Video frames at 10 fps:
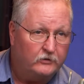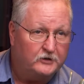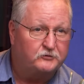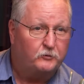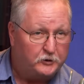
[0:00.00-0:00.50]

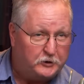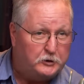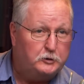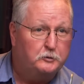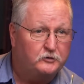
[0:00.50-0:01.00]
It's for
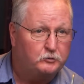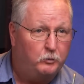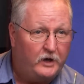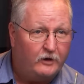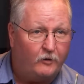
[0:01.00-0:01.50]
you as
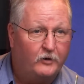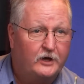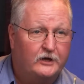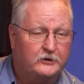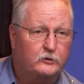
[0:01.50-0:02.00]
well.
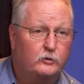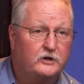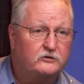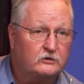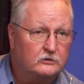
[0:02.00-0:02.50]
You're going
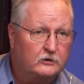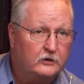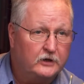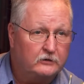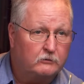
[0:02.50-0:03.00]
to learn
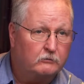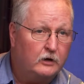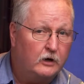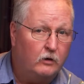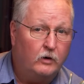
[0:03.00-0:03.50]
and
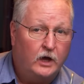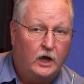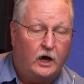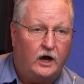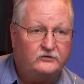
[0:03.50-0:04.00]
grow.
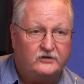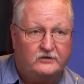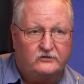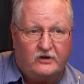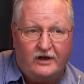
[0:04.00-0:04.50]
I say
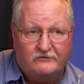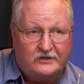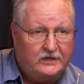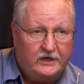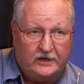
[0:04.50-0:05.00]
this, I have
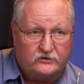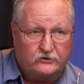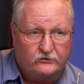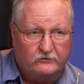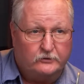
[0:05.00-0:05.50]

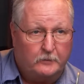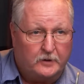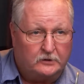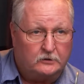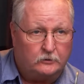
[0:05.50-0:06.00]
teenagers, even though I'm a
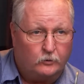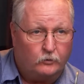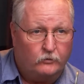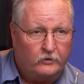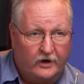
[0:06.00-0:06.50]
little
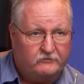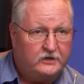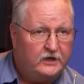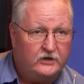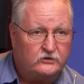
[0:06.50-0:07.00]
older, I have
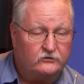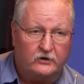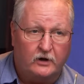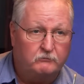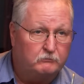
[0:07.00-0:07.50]
teenagers,
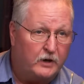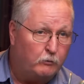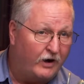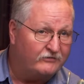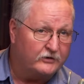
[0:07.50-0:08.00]
and my
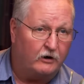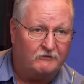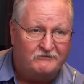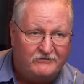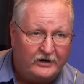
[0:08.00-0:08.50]
wife and I are
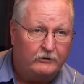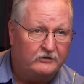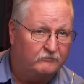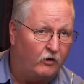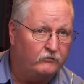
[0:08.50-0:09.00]
very
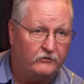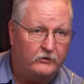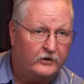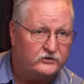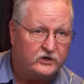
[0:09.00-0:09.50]
involved in
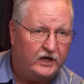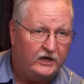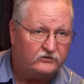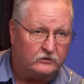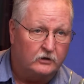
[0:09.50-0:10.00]
their
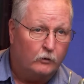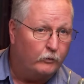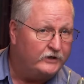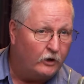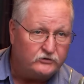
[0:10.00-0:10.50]
education.
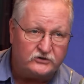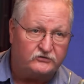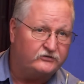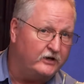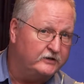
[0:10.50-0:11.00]
We don't just
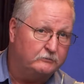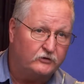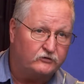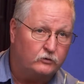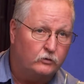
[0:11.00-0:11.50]
send them to
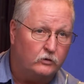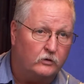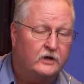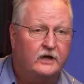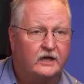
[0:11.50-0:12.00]
school.
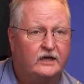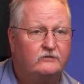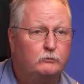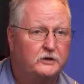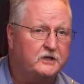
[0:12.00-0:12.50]

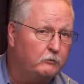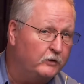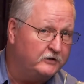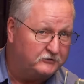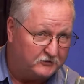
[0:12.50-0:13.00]
Even when they
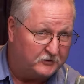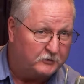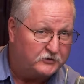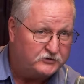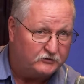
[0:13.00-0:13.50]
went to the
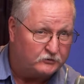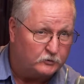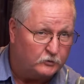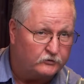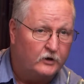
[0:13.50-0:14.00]
Christian
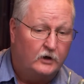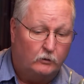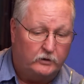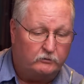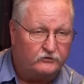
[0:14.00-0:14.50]
schools,
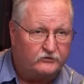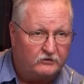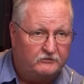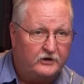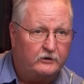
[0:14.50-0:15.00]
we were still
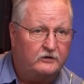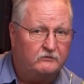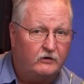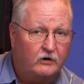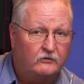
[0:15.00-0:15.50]
very
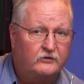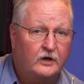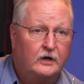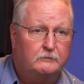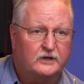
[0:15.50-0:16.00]
involved
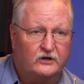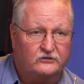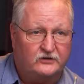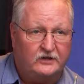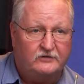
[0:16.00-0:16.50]

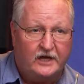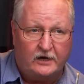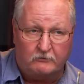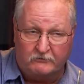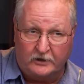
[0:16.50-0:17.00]
because even at
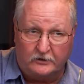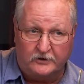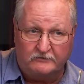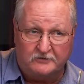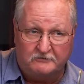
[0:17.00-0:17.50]
a
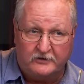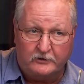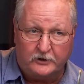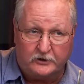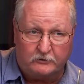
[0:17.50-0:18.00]
relatively
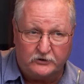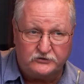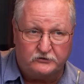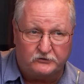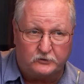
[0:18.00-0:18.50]
very good
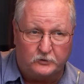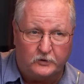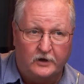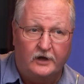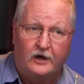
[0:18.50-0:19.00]
Christian
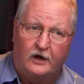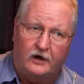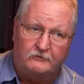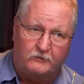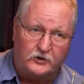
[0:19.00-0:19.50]
school,
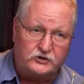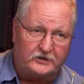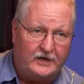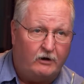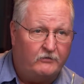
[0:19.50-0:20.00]
unfortunately,
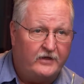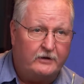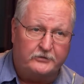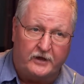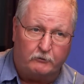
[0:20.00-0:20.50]
now and
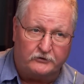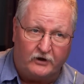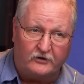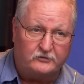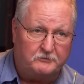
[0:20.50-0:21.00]
then they were
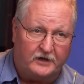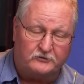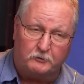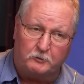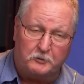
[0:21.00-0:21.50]
taught some things
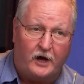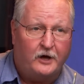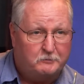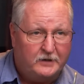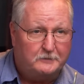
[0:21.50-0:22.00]
that were
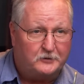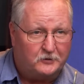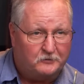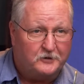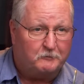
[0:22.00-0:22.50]

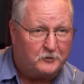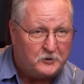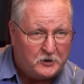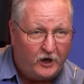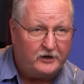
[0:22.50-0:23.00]
unbiblical, that were
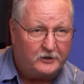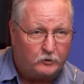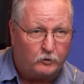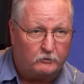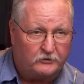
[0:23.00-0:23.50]
not in
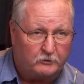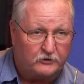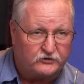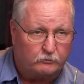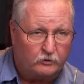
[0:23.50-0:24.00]
accord with the
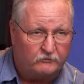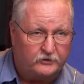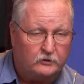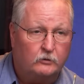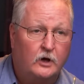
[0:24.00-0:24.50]
Christian
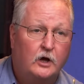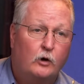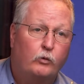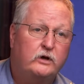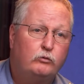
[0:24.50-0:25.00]
worldview.
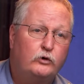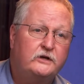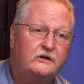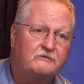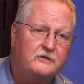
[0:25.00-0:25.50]
We
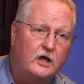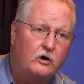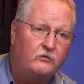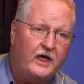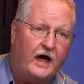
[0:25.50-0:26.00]
wouldn't have
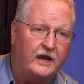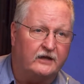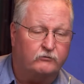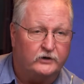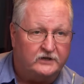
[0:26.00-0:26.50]
known that
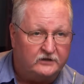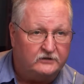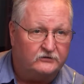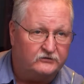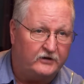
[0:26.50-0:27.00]
if we
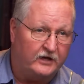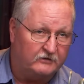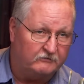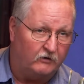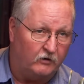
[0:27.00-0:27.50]
didn't stay
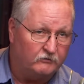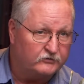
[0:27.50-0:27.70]
involved.